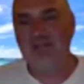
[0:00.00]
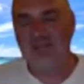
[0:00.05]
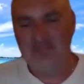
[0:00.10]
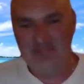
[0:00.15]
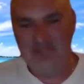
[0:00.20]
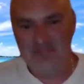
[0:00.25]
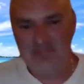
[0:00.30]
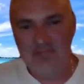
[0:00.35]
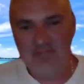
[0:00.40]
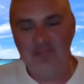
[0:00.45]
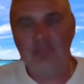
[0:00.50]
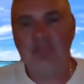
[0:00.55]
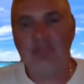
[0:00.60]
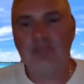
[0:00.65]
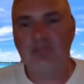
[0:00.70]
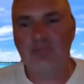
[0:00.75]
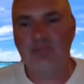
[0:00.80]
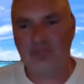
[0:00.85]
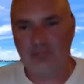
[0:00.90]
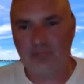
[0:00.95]
the point I want to make.
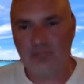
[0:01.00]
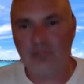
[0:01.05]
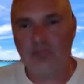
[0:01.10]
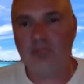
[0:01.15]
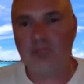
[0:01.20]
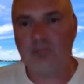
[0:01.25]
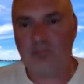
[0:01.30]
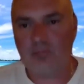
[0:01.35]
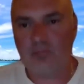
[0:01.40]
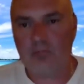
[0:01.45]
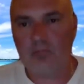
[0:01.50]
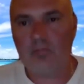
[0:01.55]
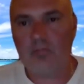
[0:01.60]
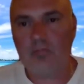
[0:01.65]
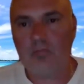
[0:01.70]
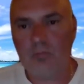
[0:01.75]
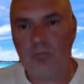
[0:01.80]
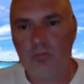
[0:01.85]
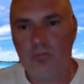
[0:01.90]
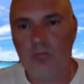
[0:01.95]
So I mean,
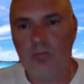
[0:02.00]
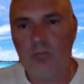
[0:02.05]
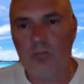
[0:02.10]
um,